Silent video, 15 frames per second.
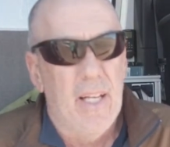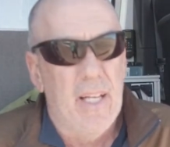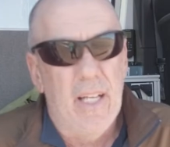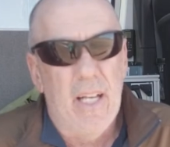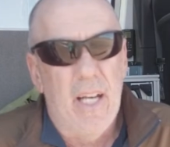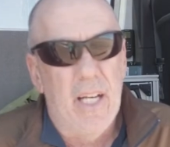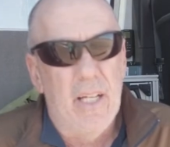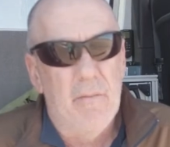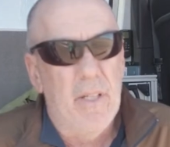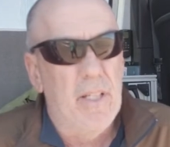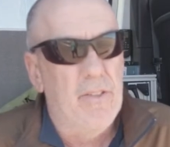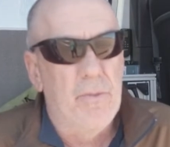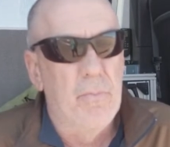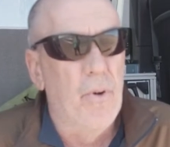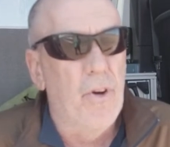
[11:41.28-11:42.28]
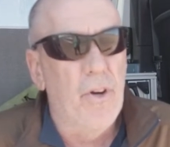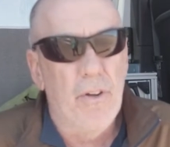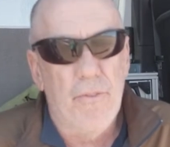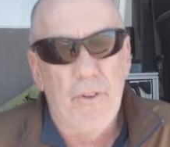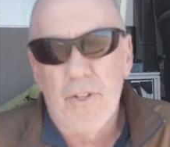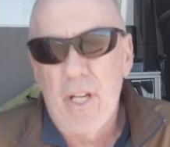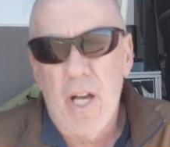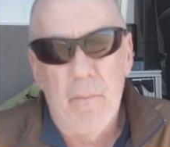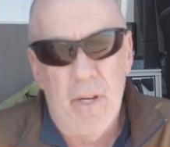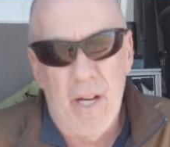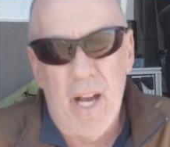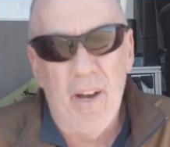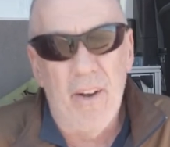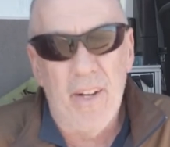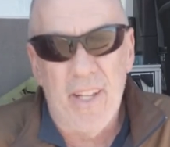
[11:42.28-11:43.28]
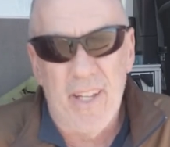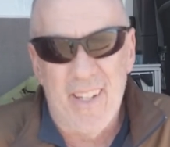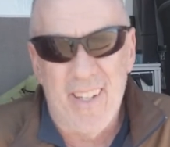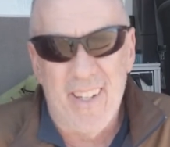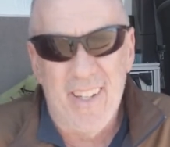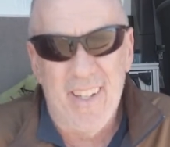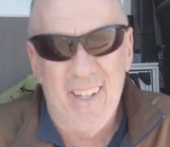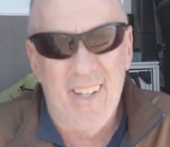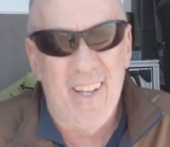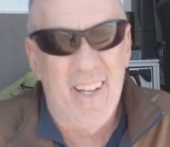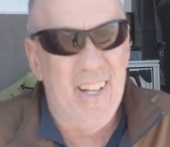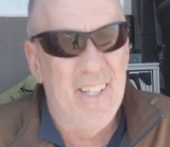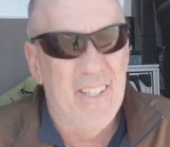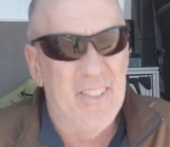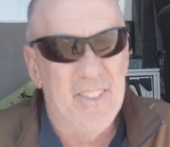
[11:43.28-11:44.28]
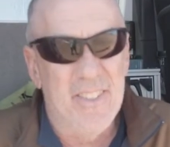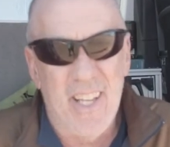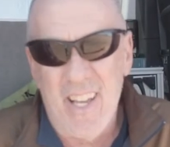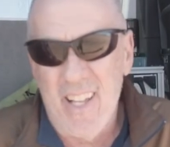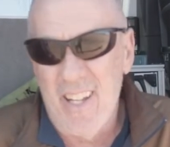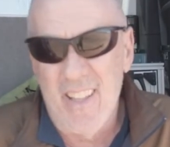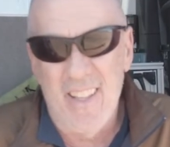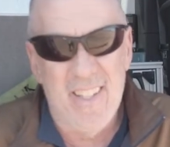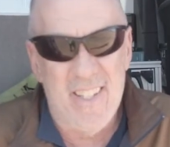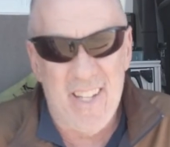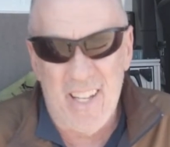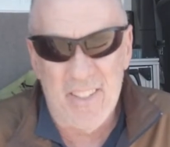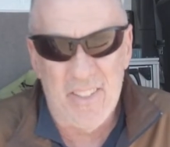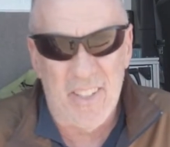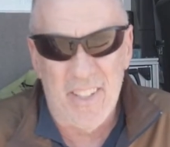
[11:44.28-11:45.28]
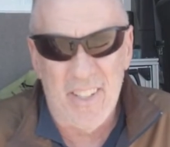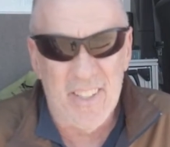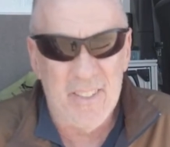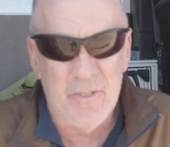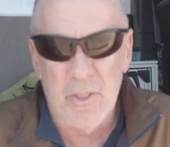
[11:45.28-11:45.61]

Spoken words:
it's more if you're coming out here and you're staying in the desert,